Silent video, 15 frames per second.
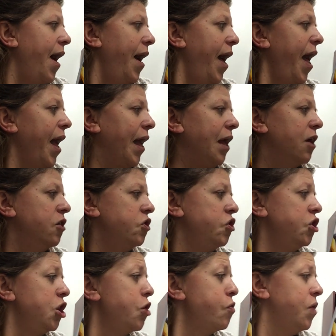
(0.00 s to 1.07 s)
Hey,
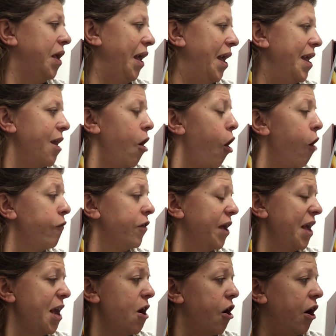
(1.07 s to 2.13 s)
new kid, over
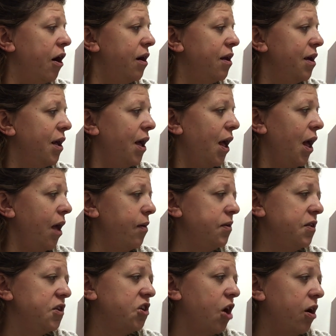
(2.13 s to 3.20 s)
here! It
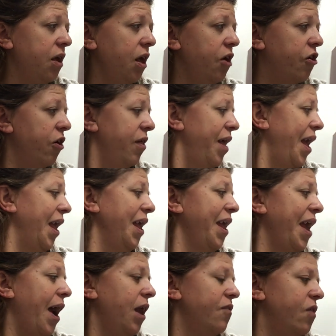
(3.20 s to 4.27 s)
was a talking girl
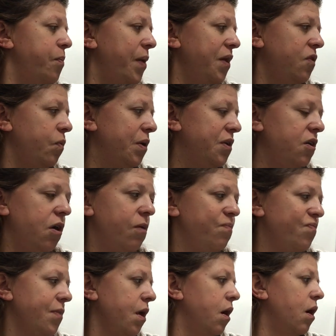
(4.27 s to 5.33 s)
hanging out of a bus window.
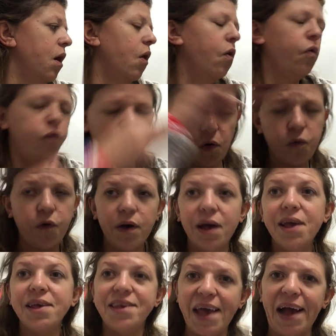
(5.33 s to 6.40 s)
Phew!
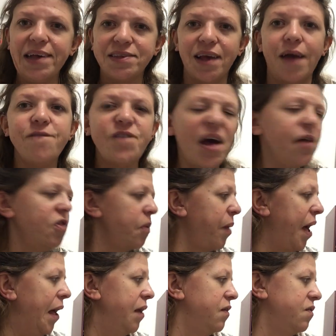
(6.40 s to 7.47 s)
Yes, I found the
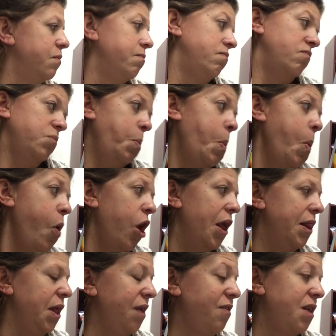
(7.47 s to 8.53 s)
bus. Or
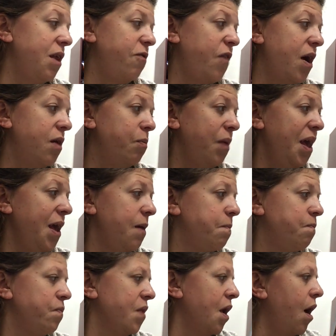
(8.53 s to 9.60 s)
at least it had found me.
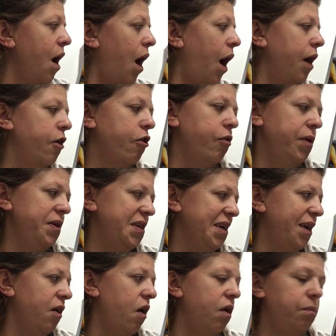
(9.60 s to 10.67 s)
I hurried to
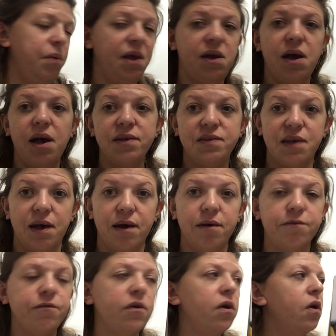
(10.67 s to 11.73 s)
get on because
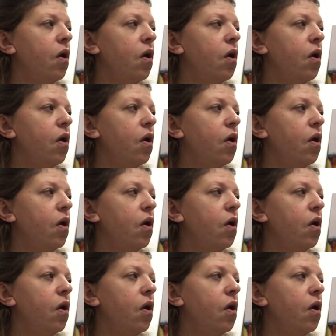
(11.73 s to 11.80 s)
of